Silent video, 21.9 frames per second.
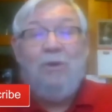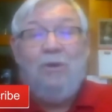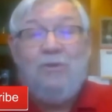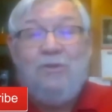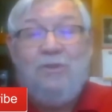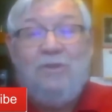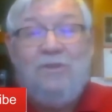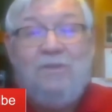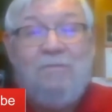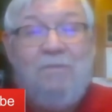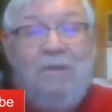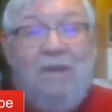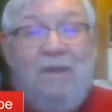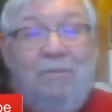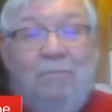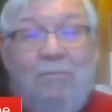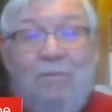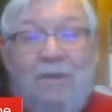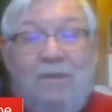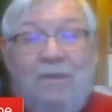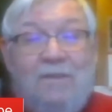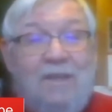purchase right
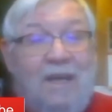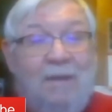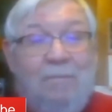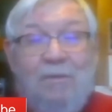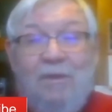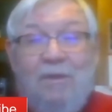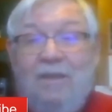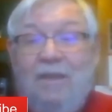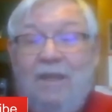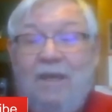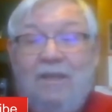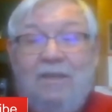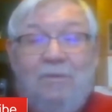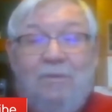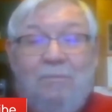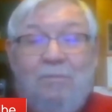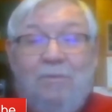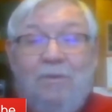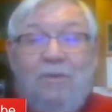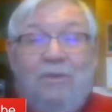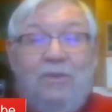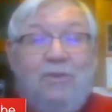at one time, and that
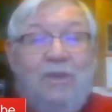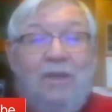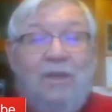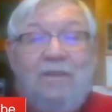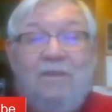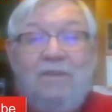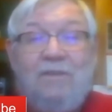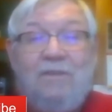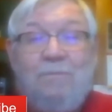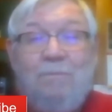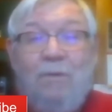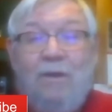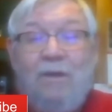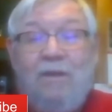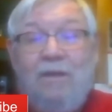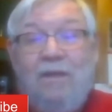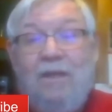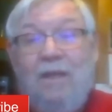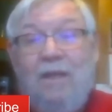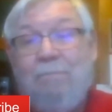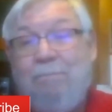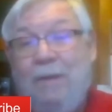could really shake this
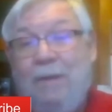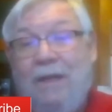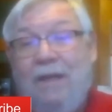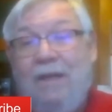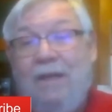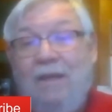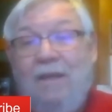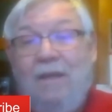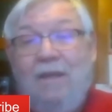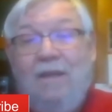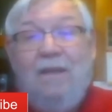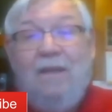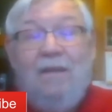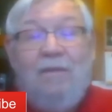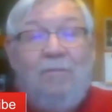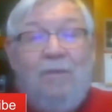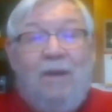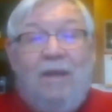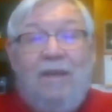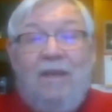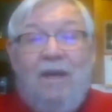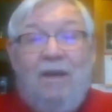market up. But
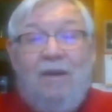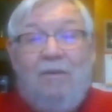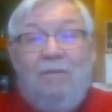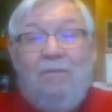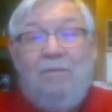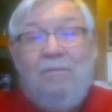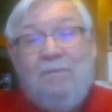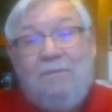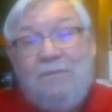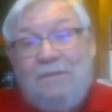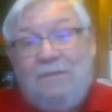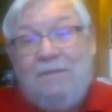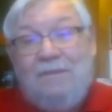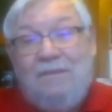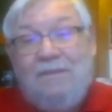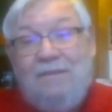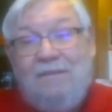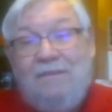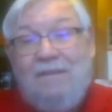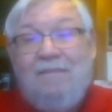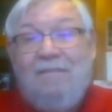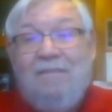right now,
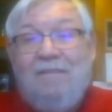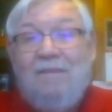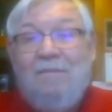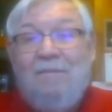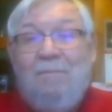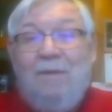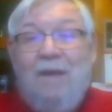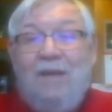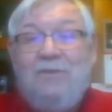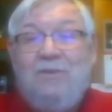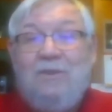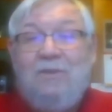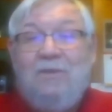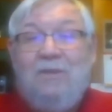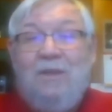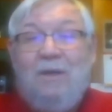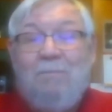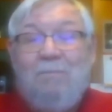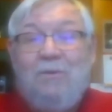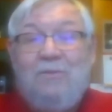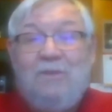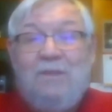the magic
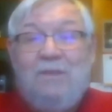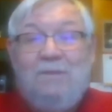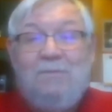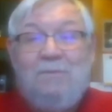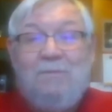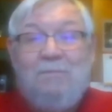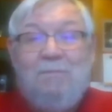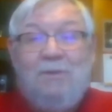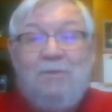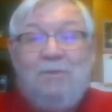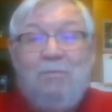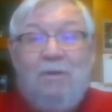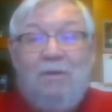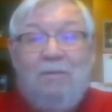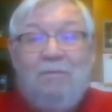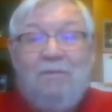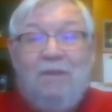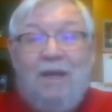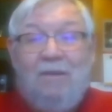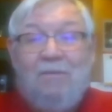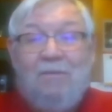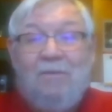number seems to be
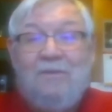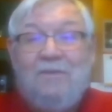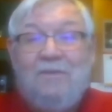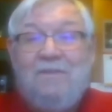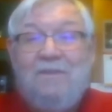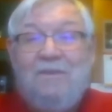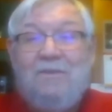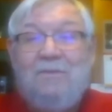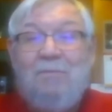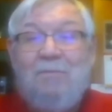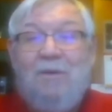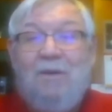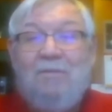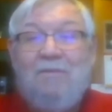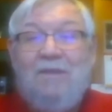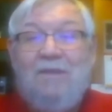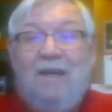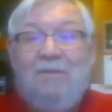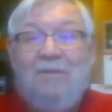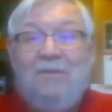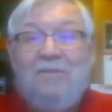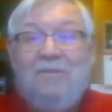$12 to
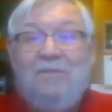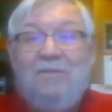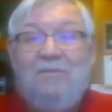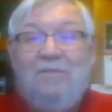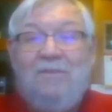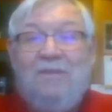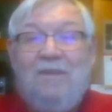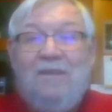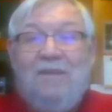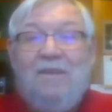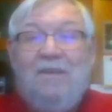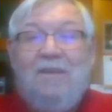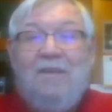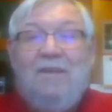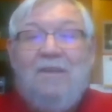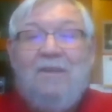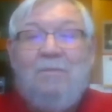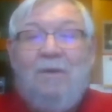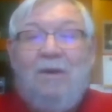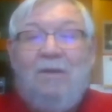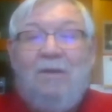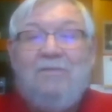
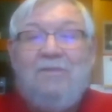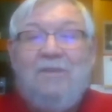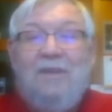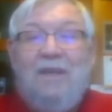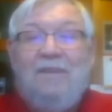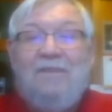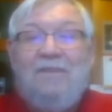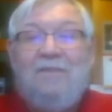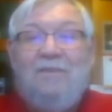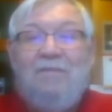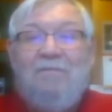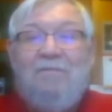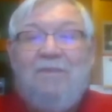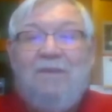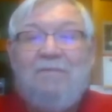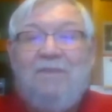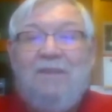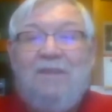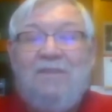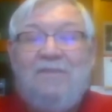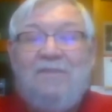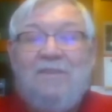$12.12 or
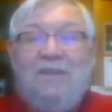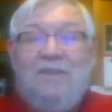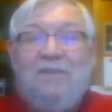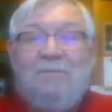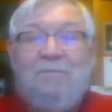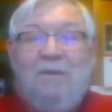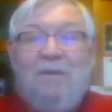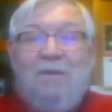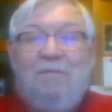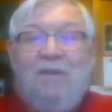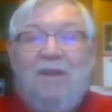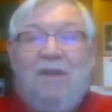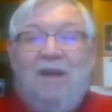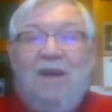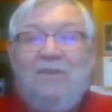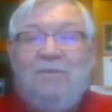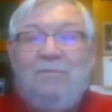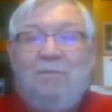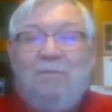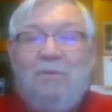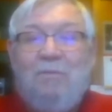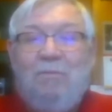15 cents, wherever the
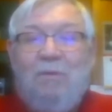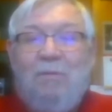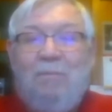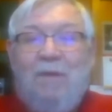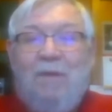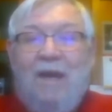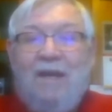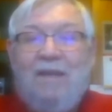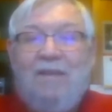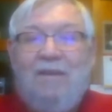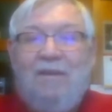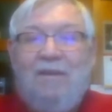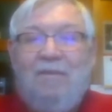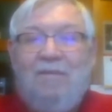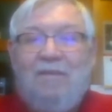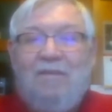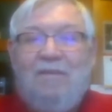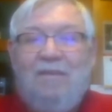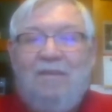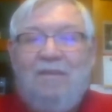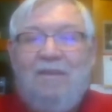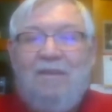highs were. We're back
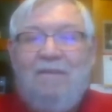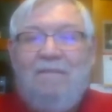there